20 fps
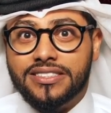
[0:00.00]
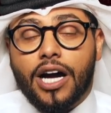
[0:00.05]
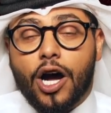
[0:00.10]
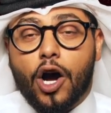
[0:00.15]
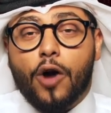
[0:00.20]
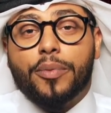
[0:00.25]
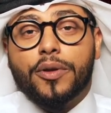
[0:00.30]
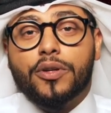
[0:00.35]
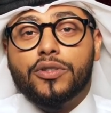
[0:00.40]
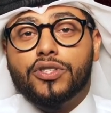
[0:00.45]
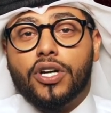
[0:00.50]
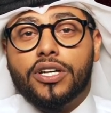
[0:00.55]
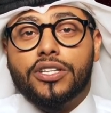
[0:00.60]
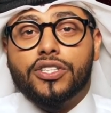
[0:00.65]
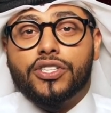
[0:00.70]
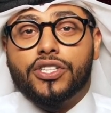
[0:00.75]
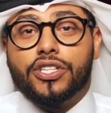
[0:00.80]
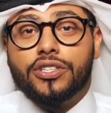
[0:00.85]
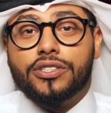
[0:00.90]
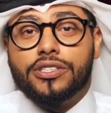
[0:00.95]
I hope you enjoyed
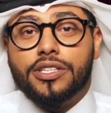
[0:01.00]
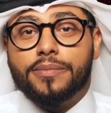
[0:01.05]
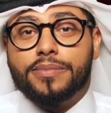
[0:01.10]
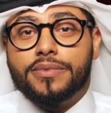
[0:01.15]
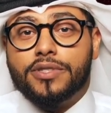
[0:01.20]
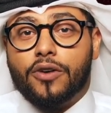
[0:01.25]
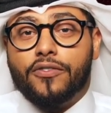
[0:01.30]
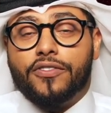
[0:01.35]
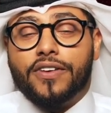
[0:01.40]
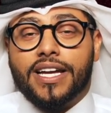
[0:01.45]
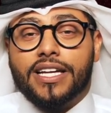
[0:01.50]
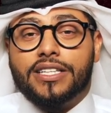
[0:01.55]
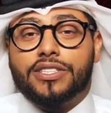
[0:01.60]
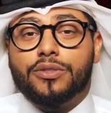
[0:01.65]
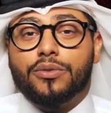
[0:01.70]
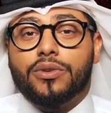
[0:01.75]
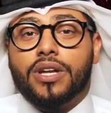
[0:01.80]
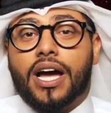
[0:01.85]
this Q-tip. Don't forget to